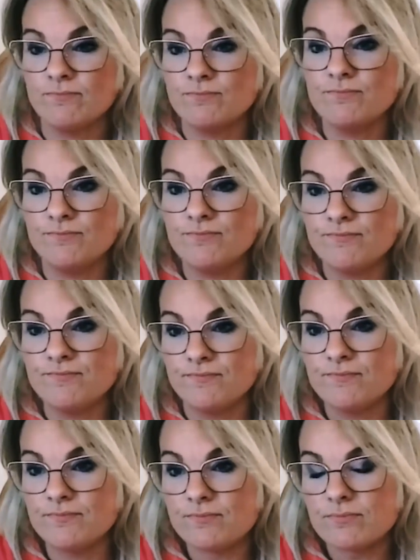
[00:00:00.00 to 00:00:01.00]

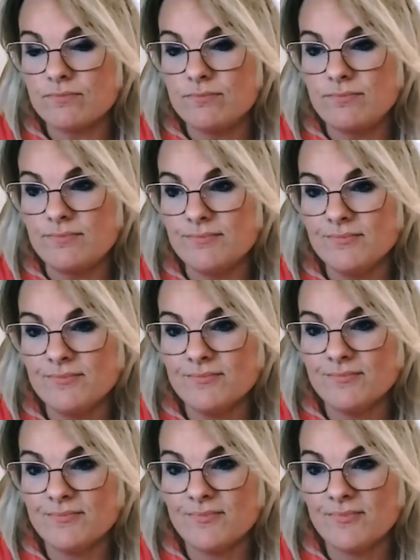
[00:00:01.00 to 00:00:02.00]

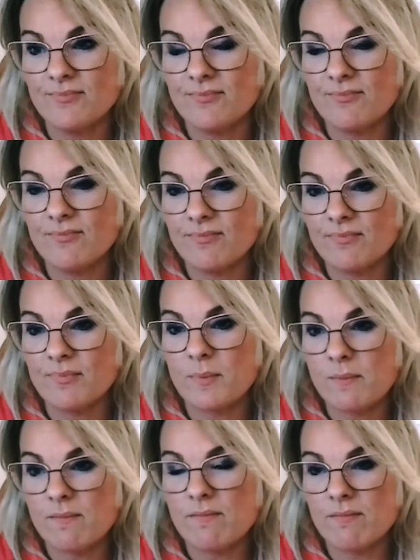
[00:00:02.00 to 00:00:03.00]

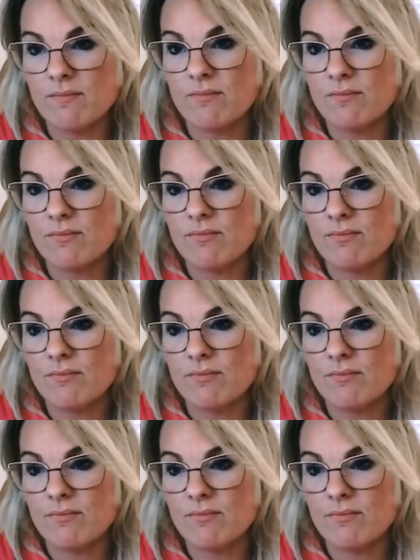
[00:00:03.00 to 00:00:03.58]
The person shown says nothing.